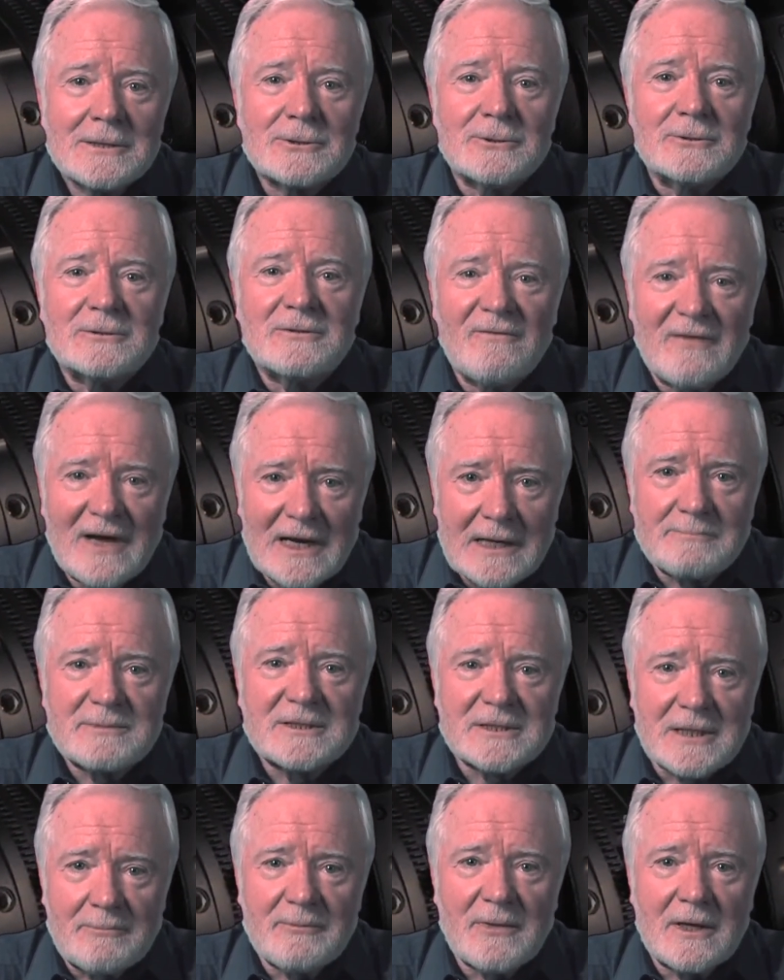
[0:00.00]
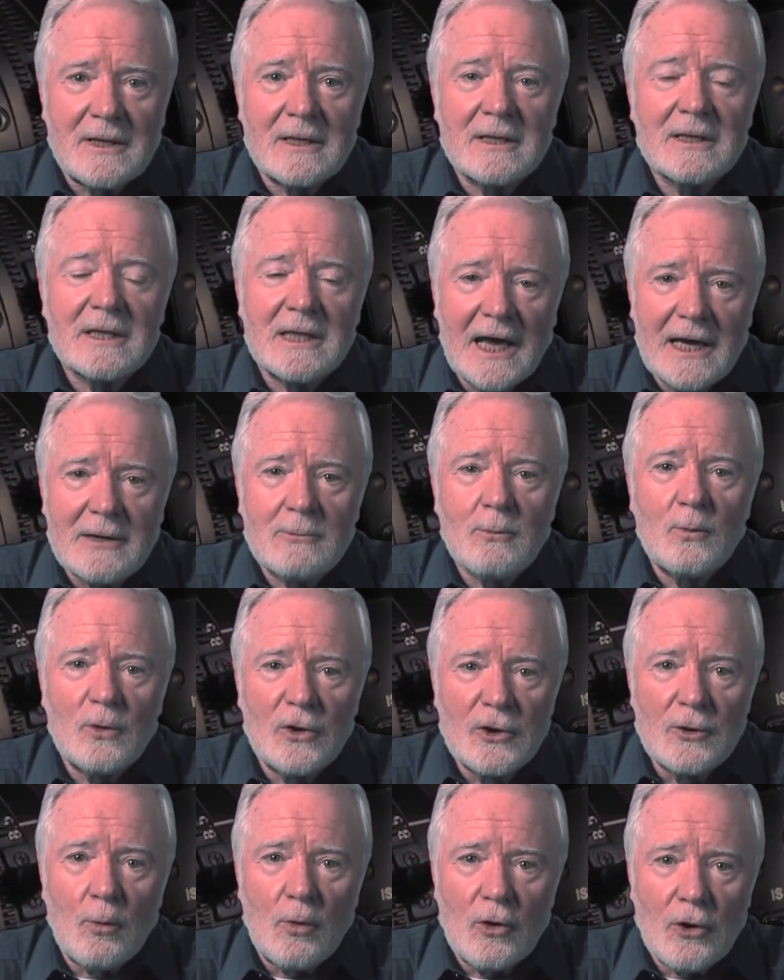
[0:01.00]
to develop something that
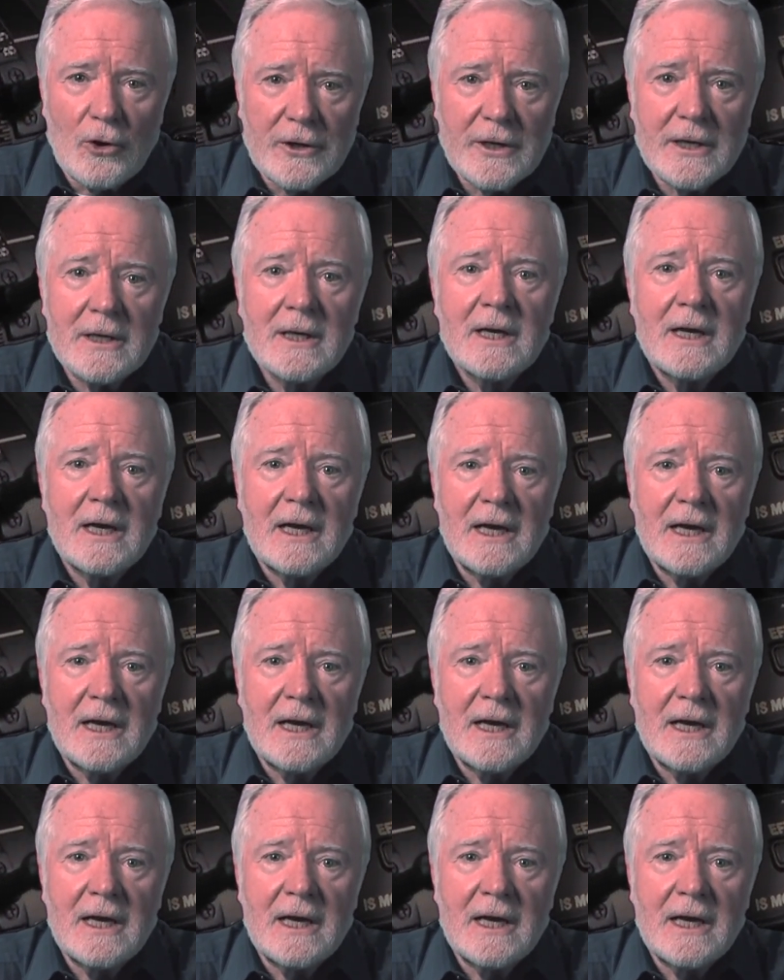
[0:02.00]
would work